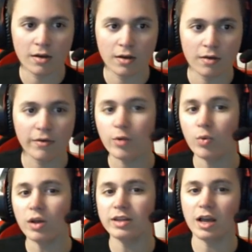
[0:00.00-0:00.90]
Very
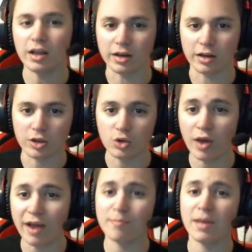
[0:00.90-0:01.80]
well done! You
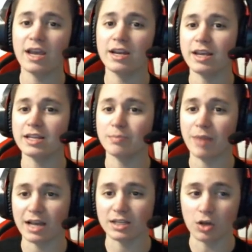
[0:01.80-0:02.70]
have made it
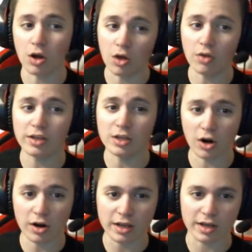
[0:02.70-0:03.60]
past all the
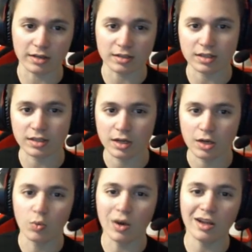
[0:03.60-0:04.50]
Guardians.
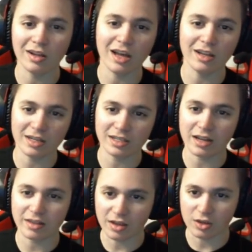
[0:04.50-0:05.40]
Well, at least I
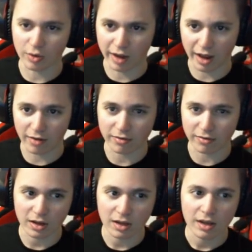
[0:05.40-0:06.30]
think you have.
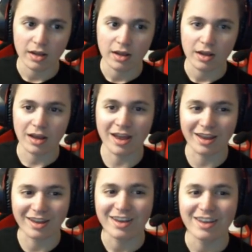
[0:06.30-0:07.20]

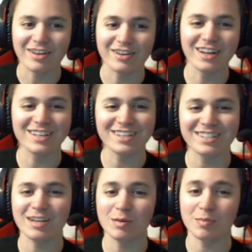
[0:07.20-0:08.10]
There doesn't
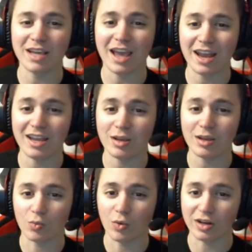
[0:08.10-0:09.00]
seem to be
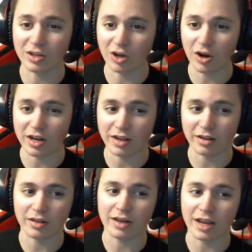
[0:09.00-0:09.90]
anyone guarding
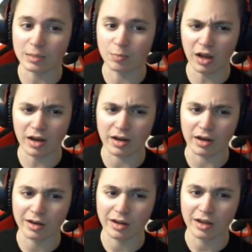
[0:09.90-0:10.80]
the next button,
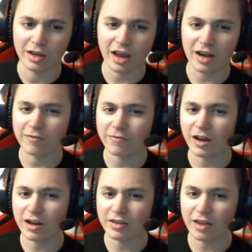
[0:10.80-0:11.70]
and I
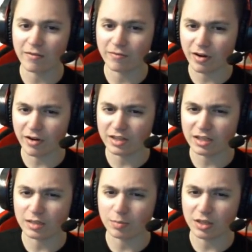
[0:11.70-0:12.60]
find that very
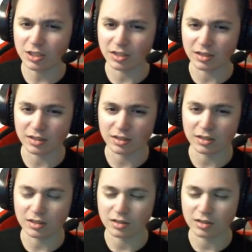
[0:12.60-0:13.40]
suspicious.